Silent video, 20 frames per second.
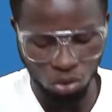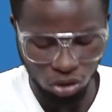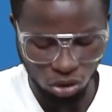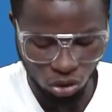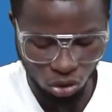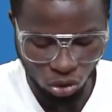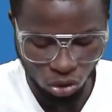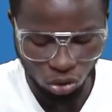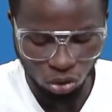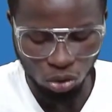
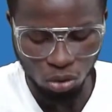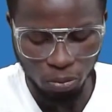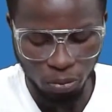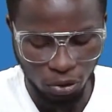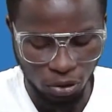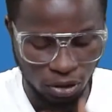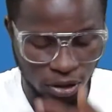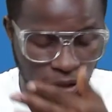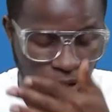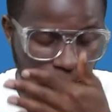between two
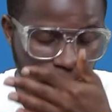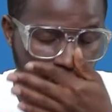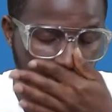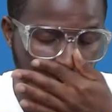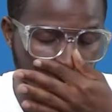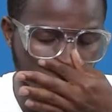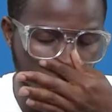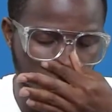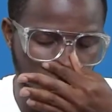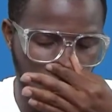bodies
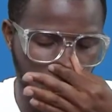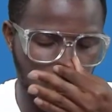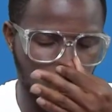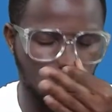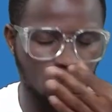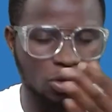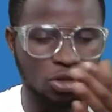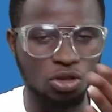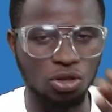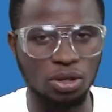is
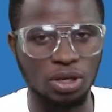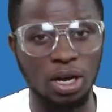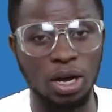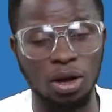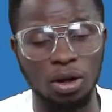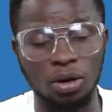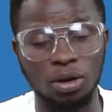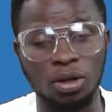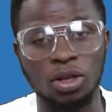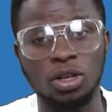
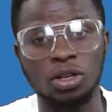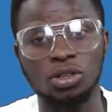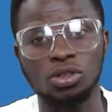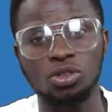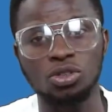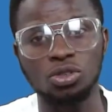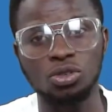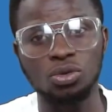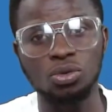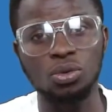proportional
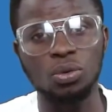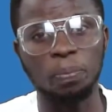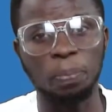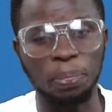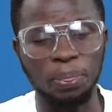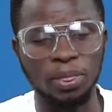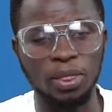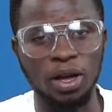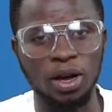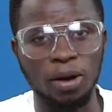
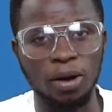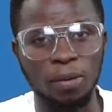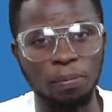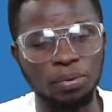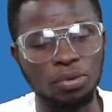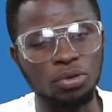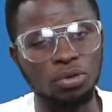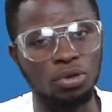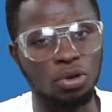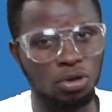to the
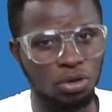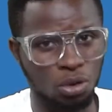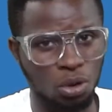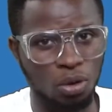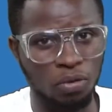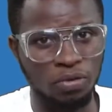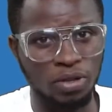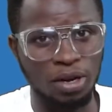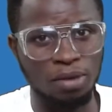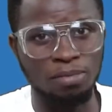product
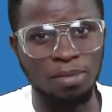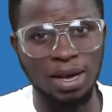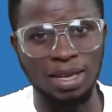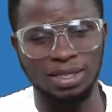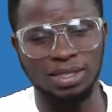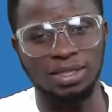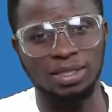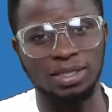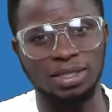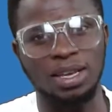of their
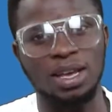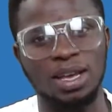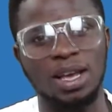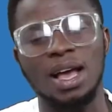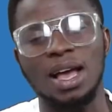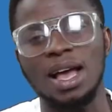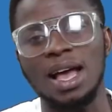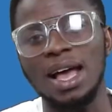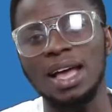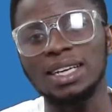masses
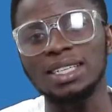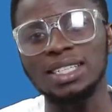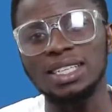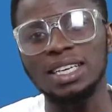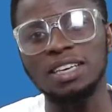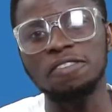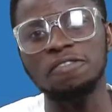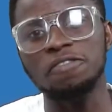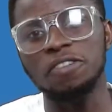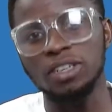
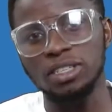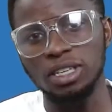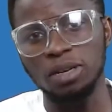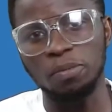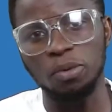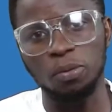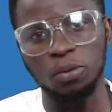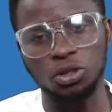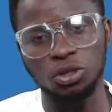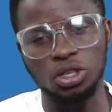and
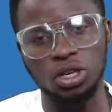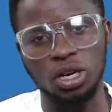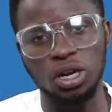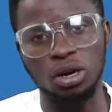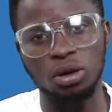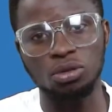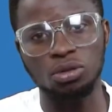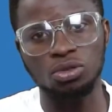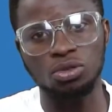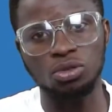inversely
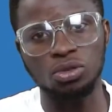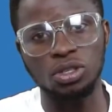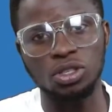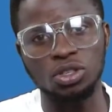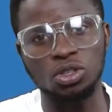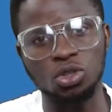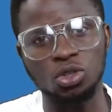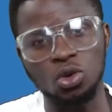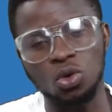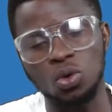proportional to the
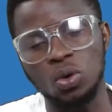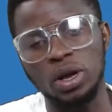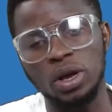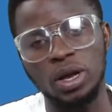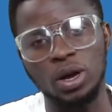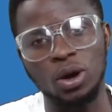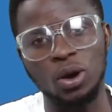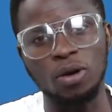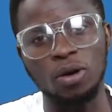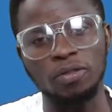square
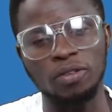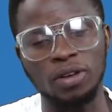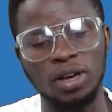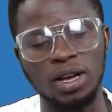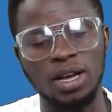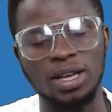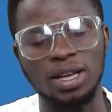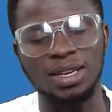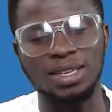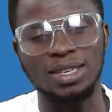of
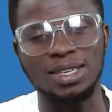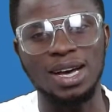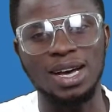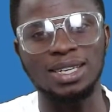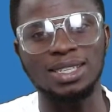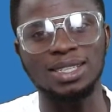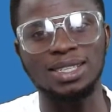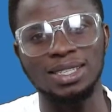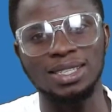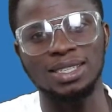their
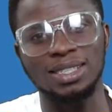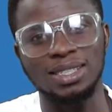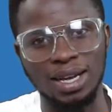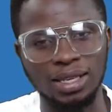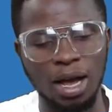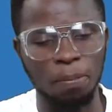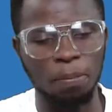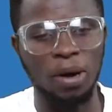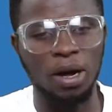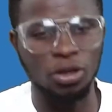
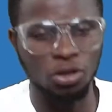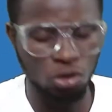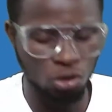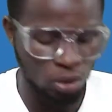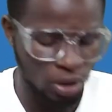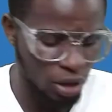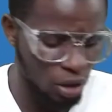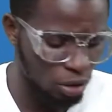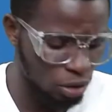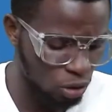distance apart.
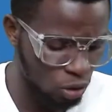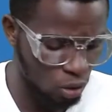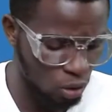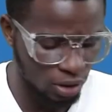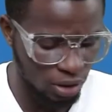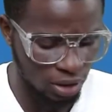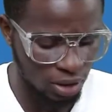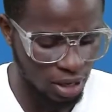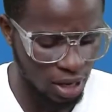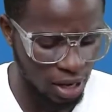So let us
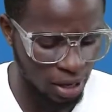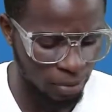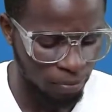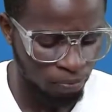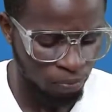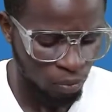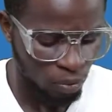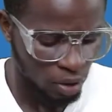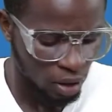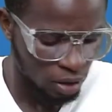
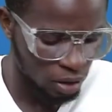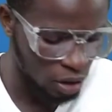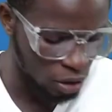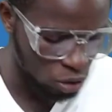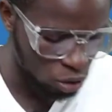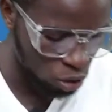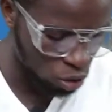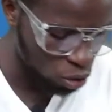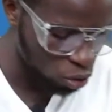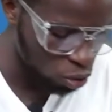consider
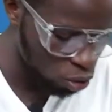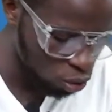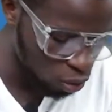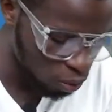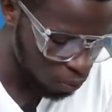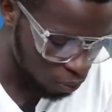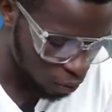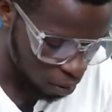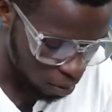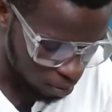the
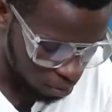two